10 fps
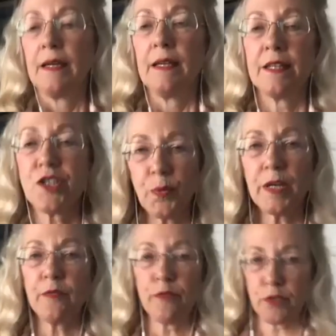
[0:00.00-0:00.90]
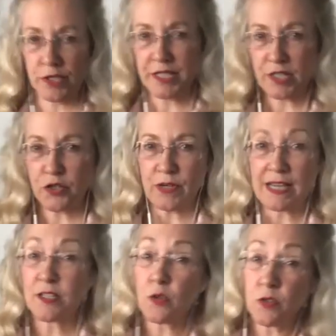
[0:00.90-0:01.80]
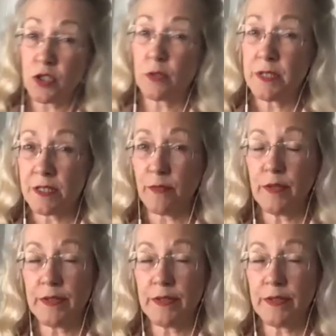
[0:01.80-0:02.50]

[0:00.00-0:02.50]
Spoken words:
the 21st century. I told you it was different